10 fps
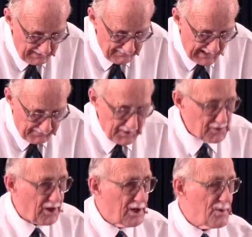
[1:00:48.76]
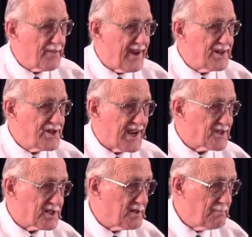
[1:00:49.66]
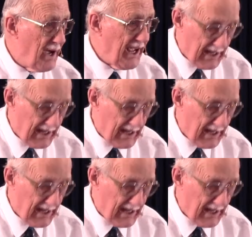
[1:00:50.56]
said, have nothing to do with that just